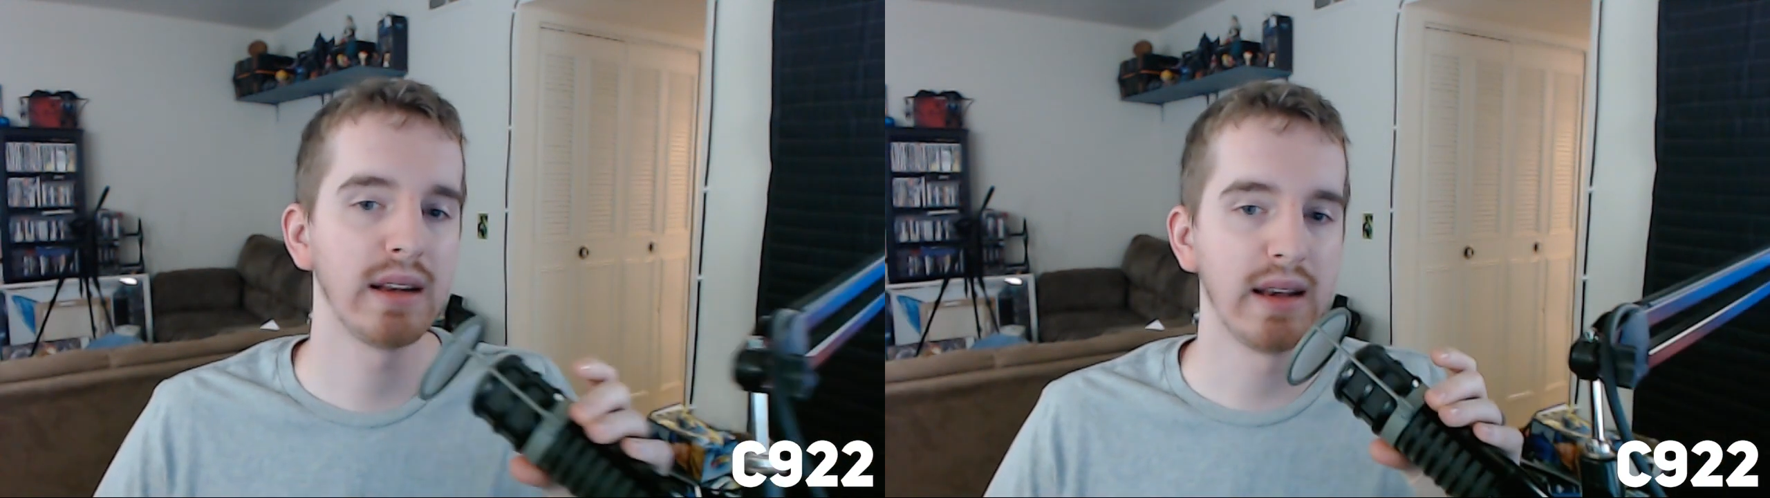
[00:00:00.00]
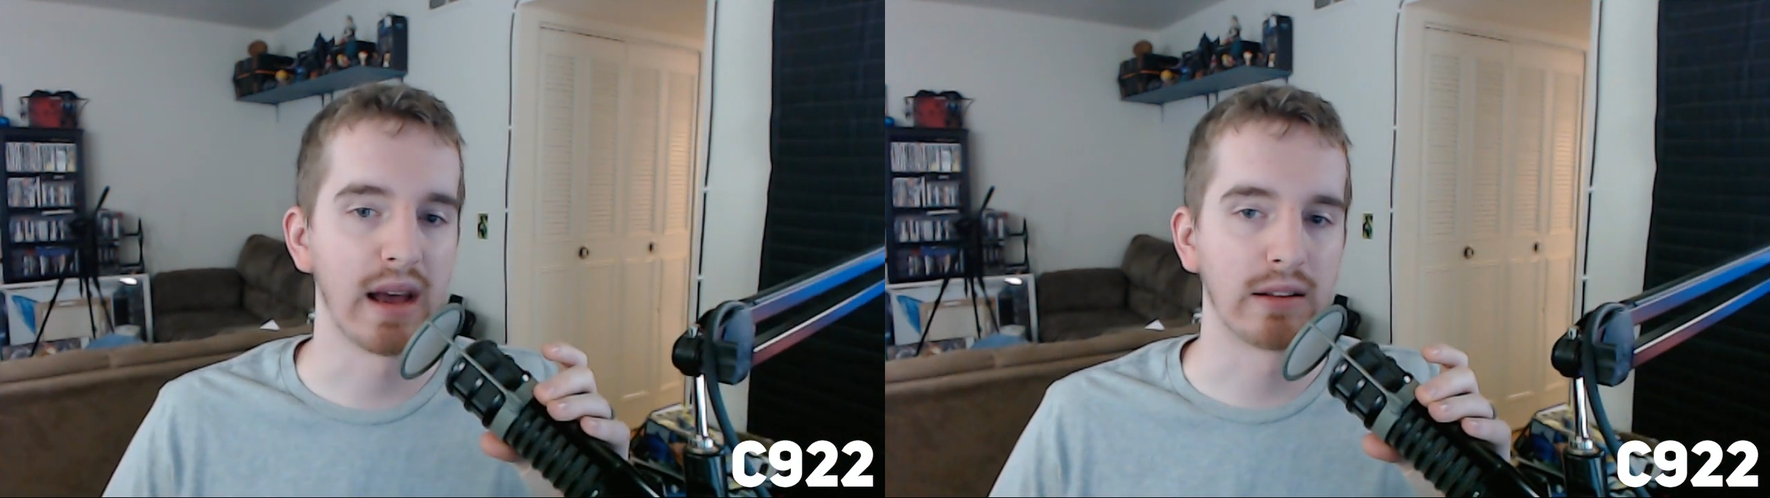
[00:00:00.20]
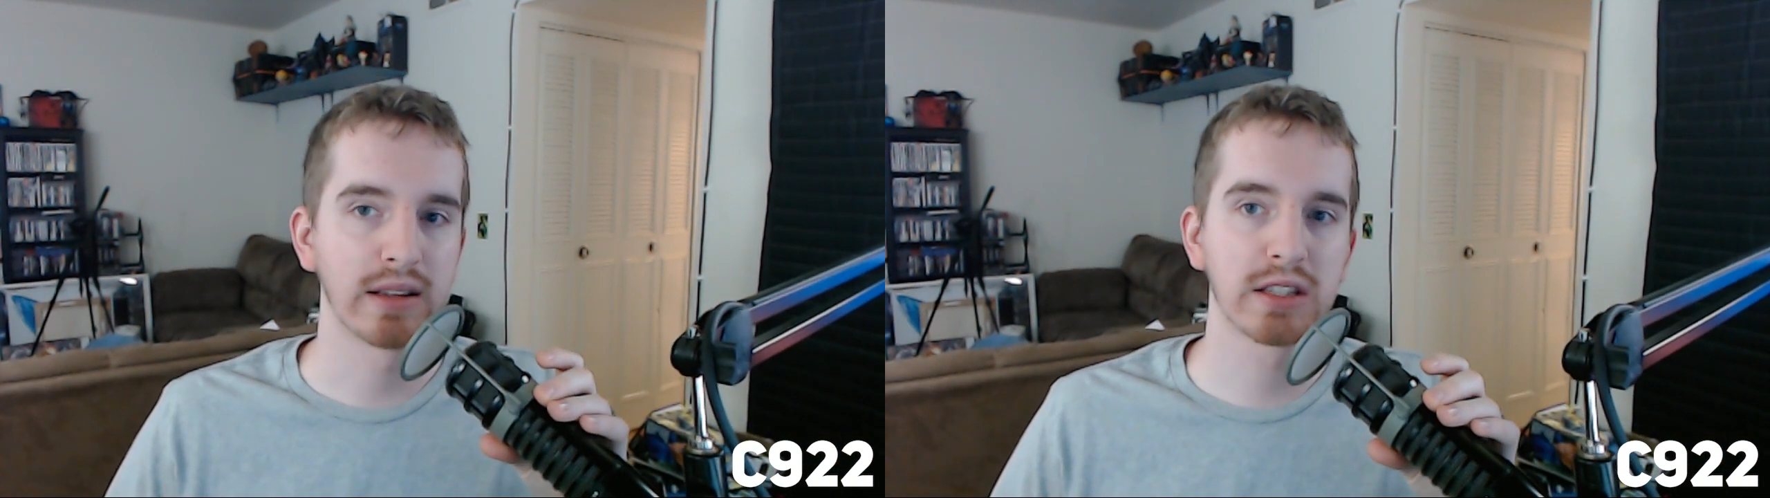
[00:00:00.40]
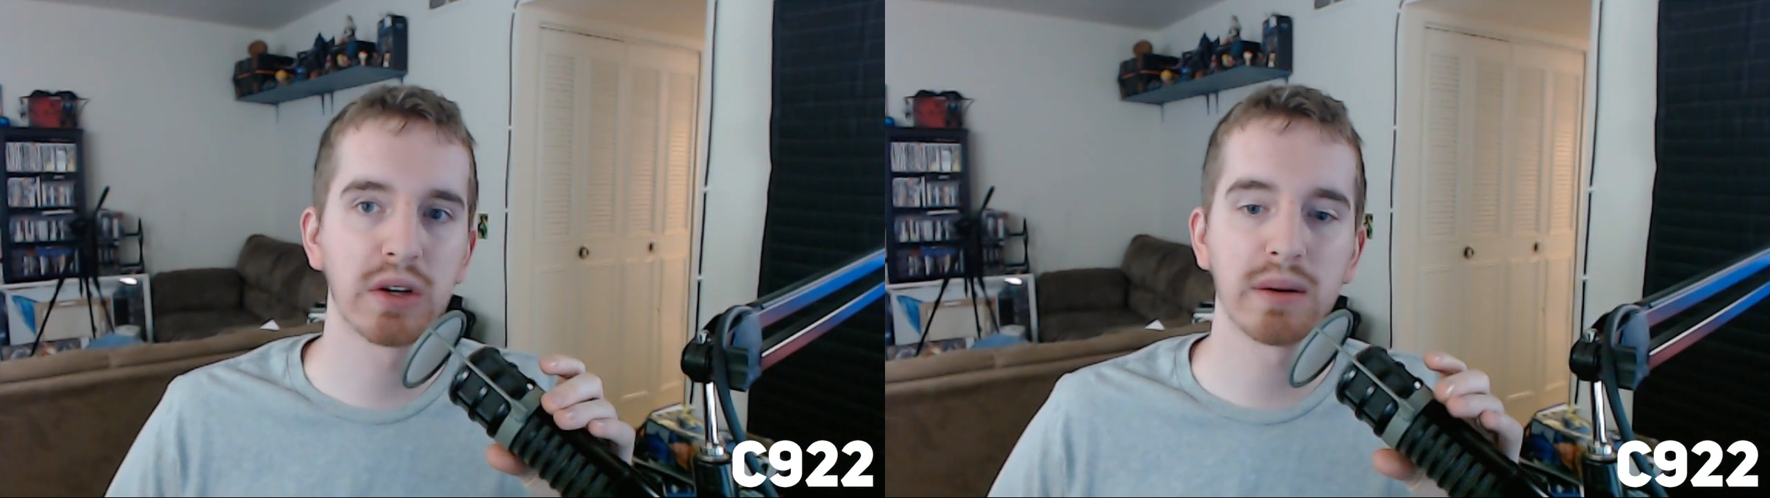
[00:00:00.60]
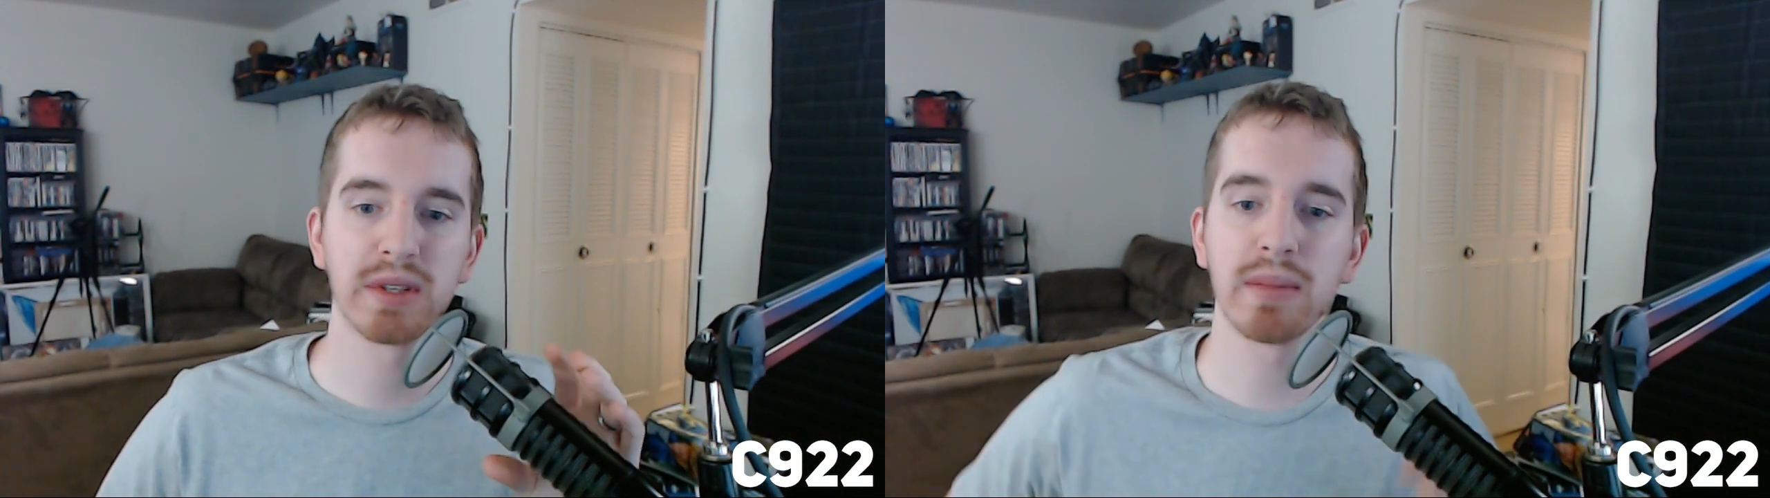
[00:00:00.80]
Now let's
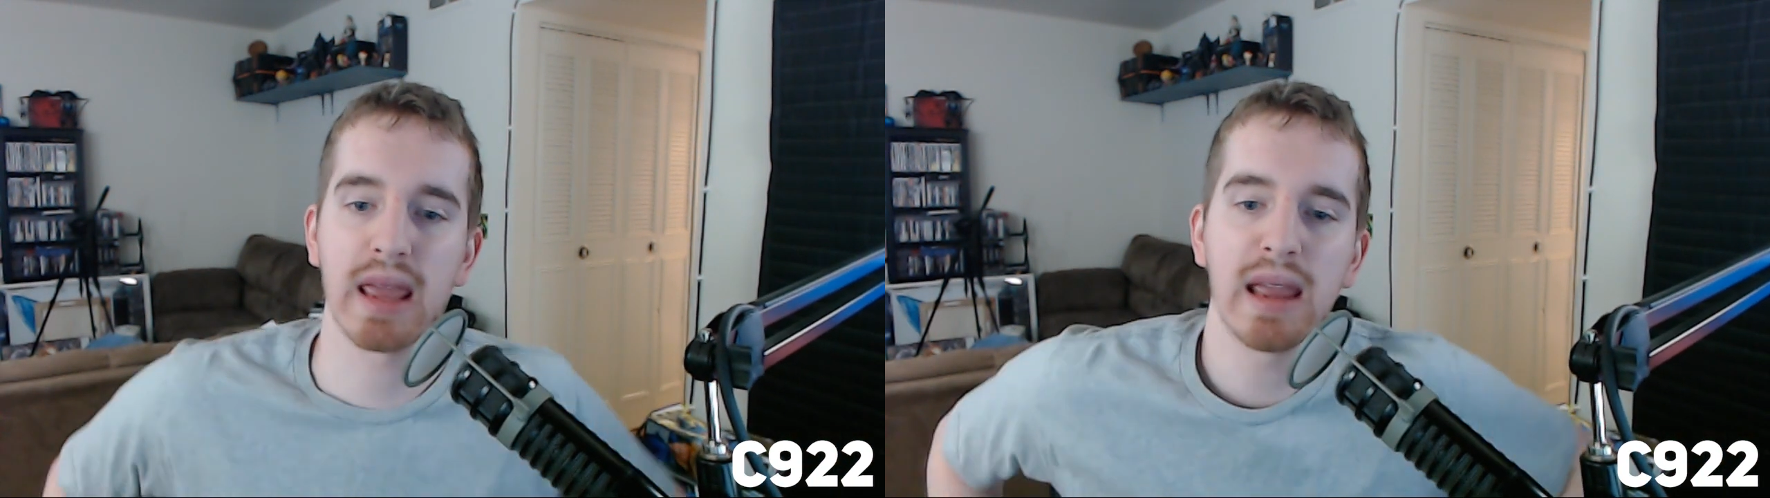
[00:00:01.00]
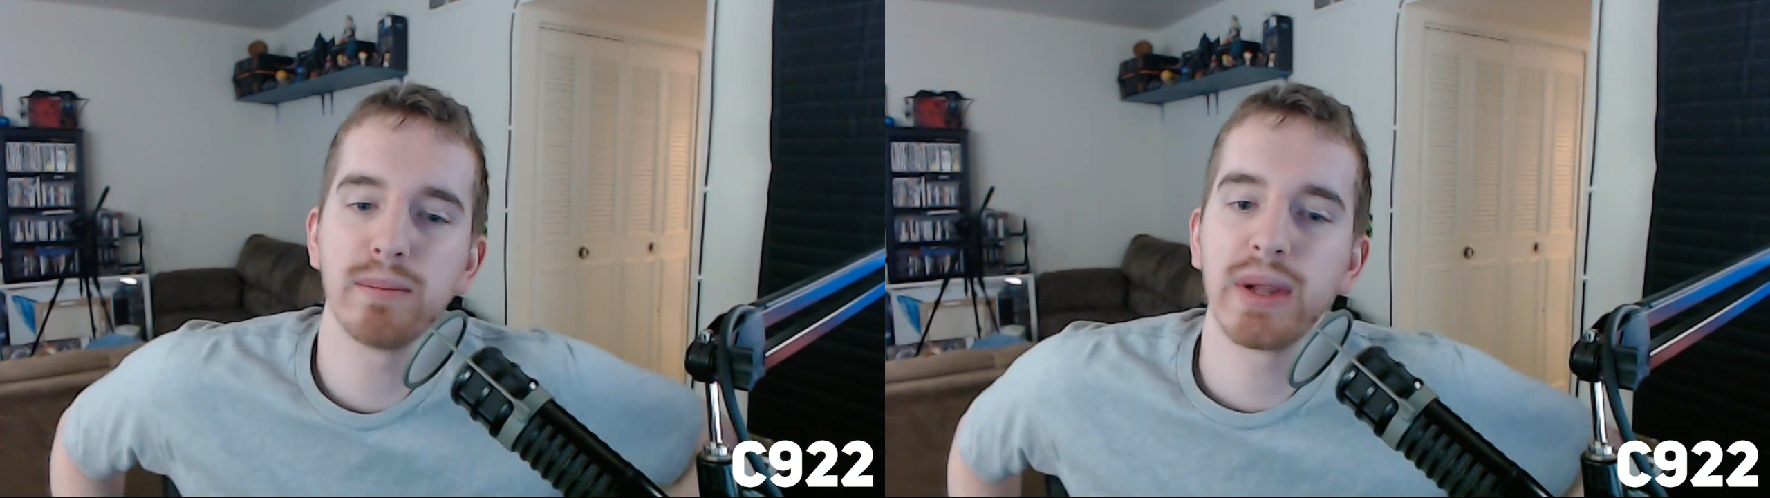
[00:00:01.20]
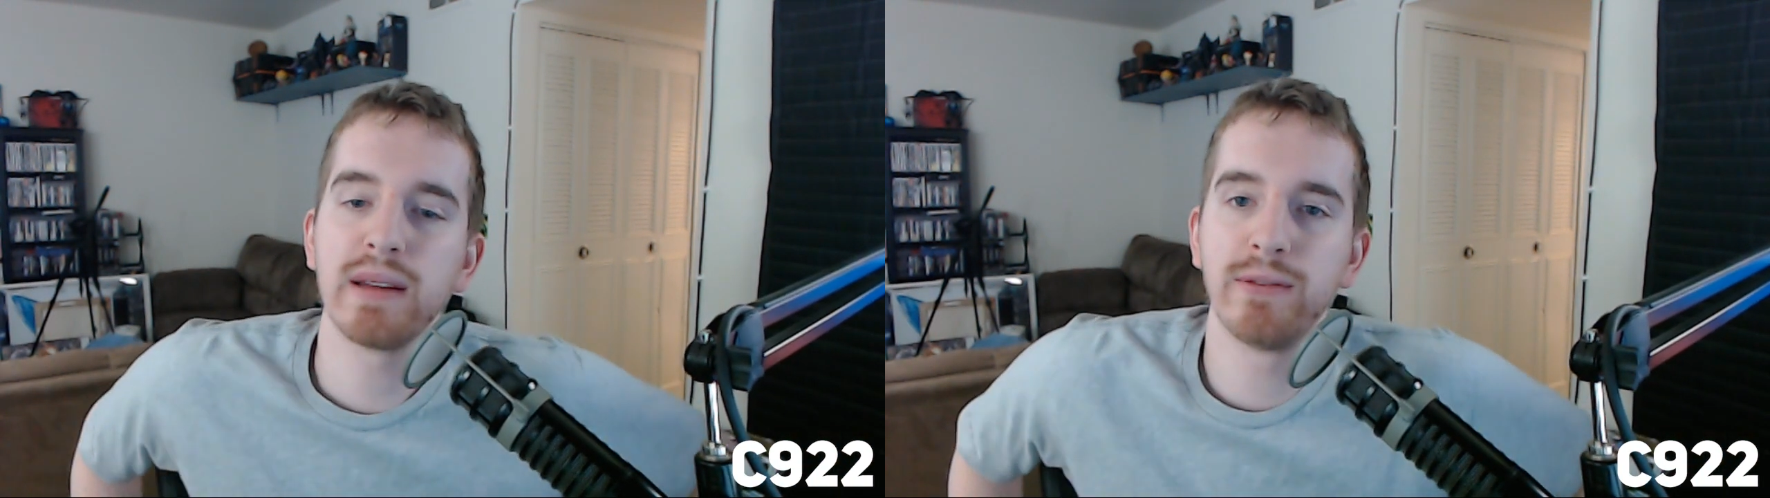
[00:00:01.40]
throw up some gameplay